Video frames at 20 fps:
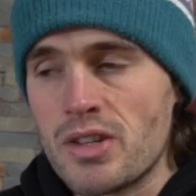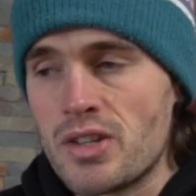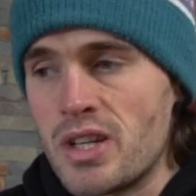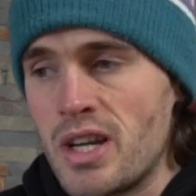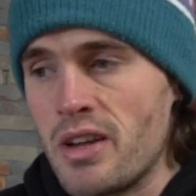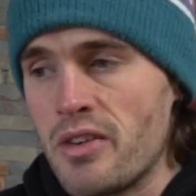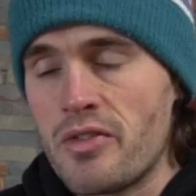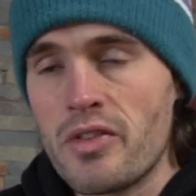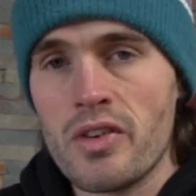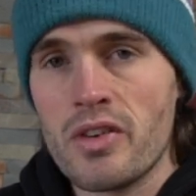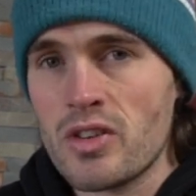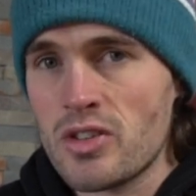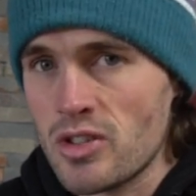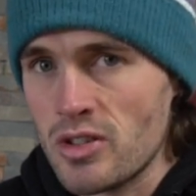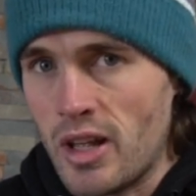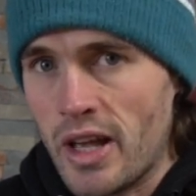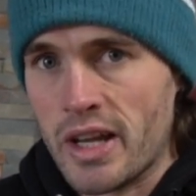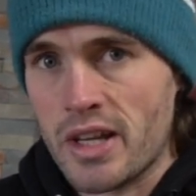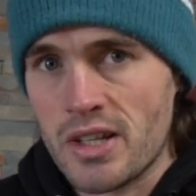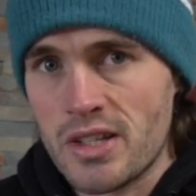achieve
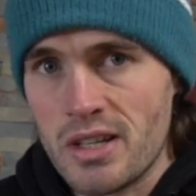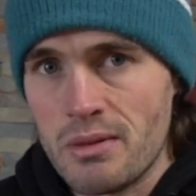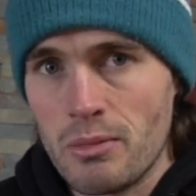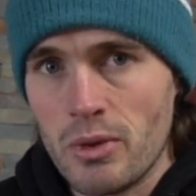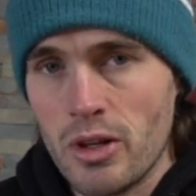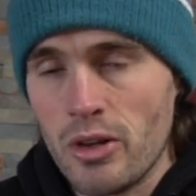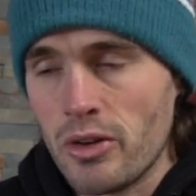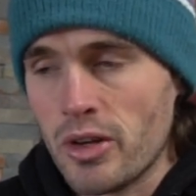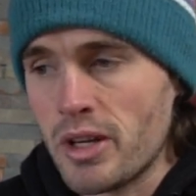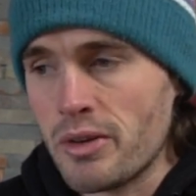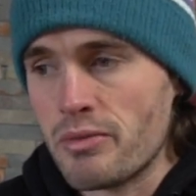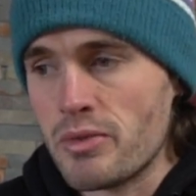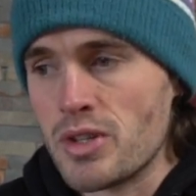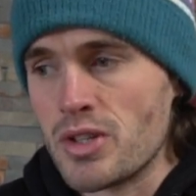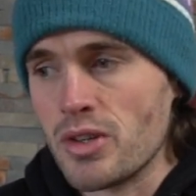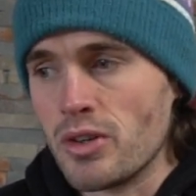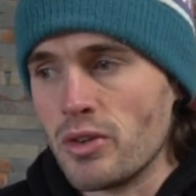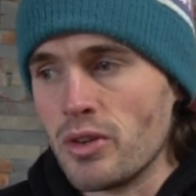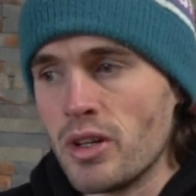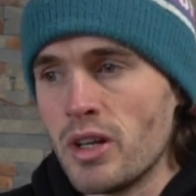like a similar looking
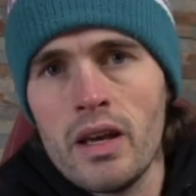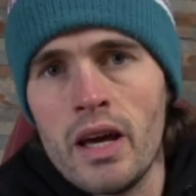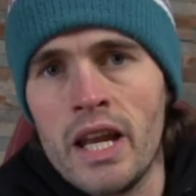result.